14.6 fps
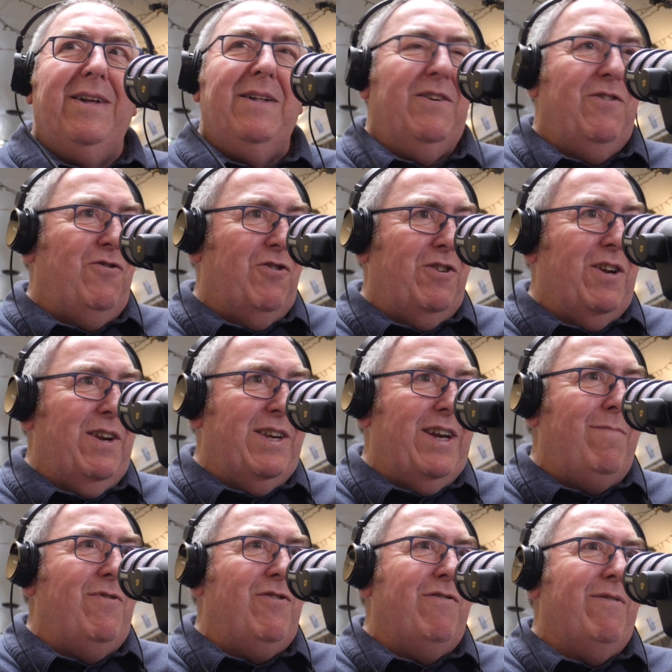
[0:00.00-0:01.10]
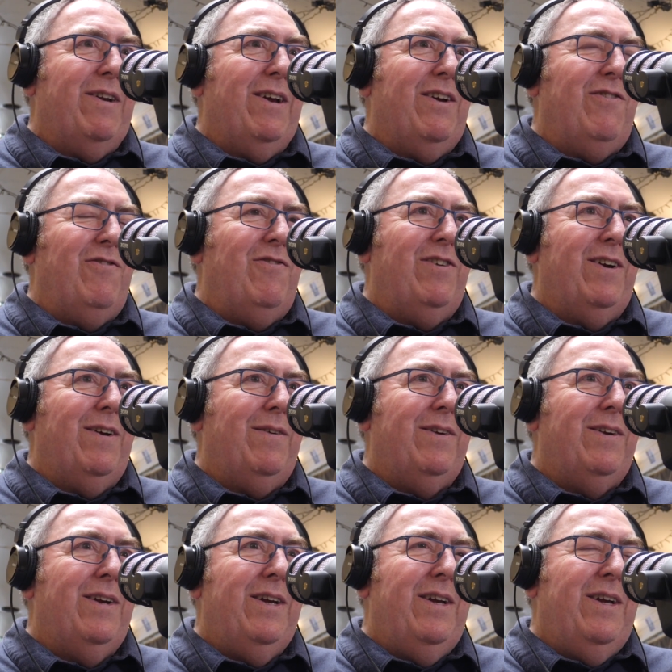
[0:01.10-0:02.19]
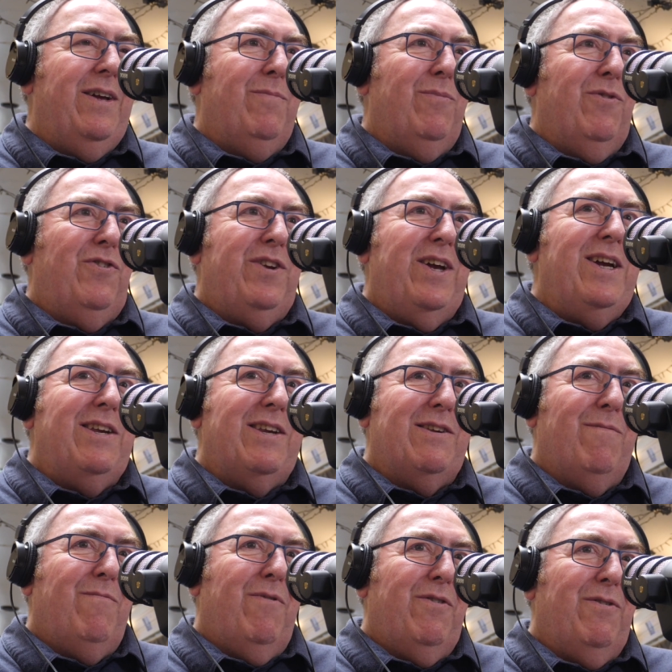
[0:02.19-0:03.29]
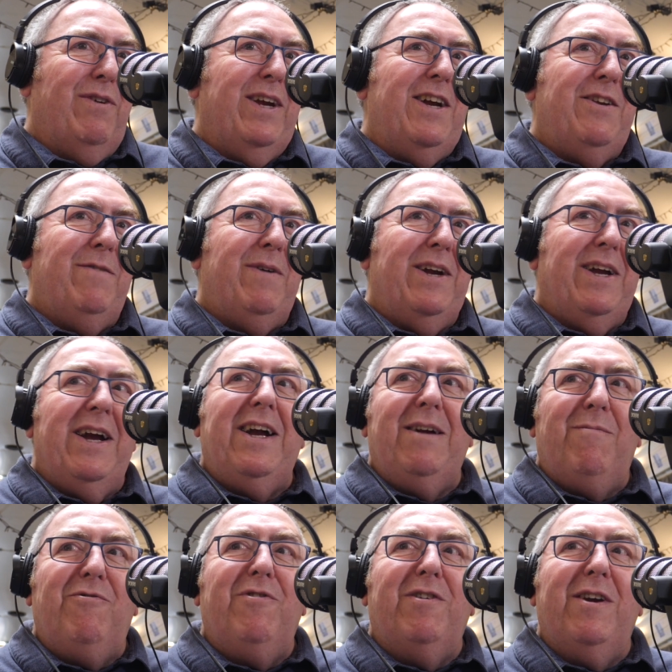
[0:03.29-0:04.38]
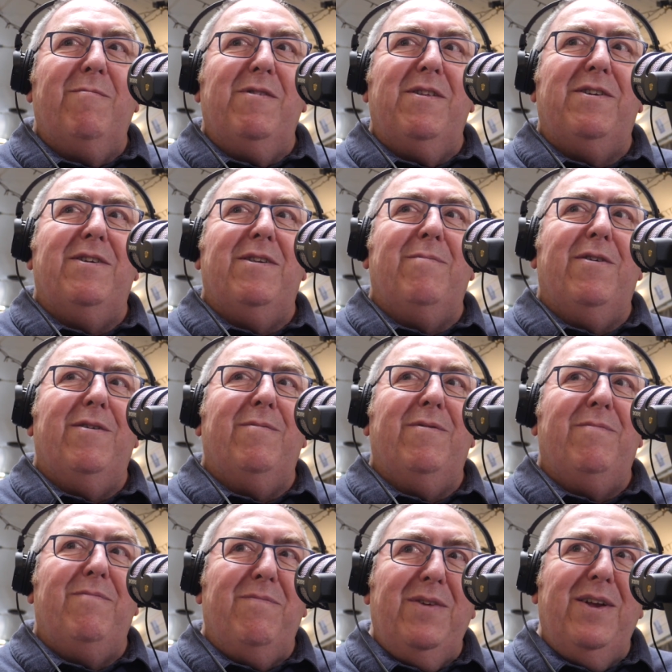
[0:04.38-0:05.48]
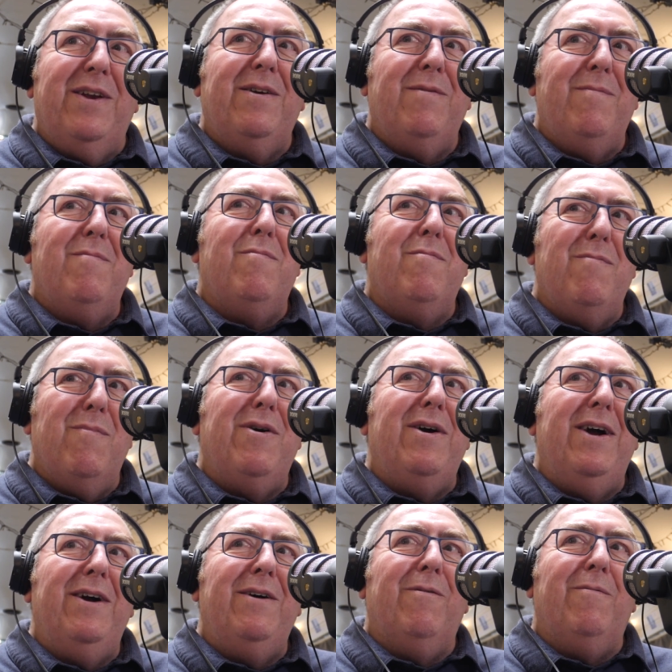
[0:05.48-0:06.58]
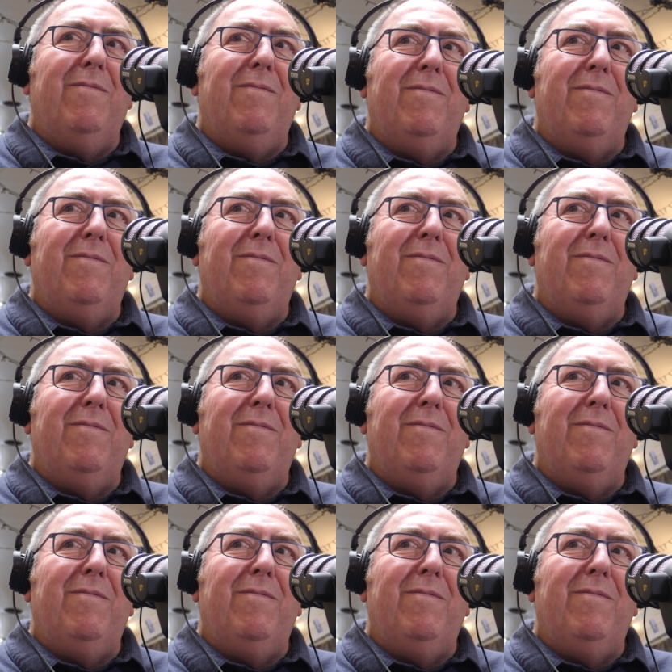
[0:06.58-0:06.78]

it's just going to damage your relationships. But saying to someone who cares about you, hey, I'm struggling with this at the moment, might help.